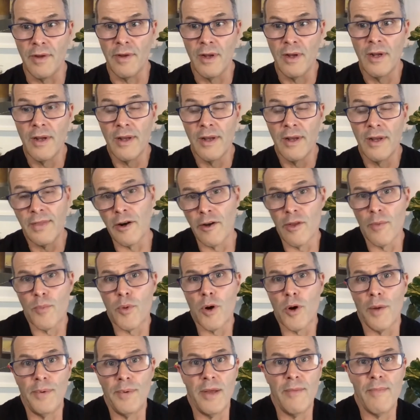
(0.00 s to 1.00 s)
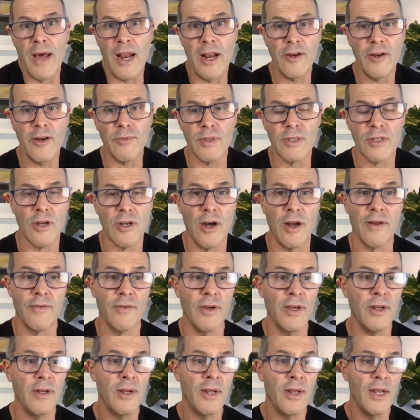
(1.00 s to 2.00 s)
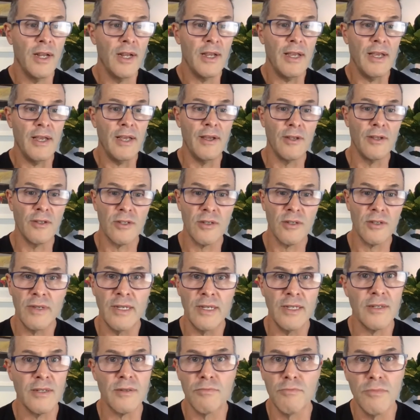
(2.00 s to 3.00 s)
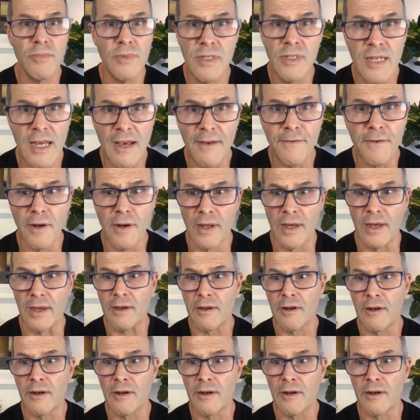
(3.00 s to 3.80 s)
Then on the property management side of it is definitely,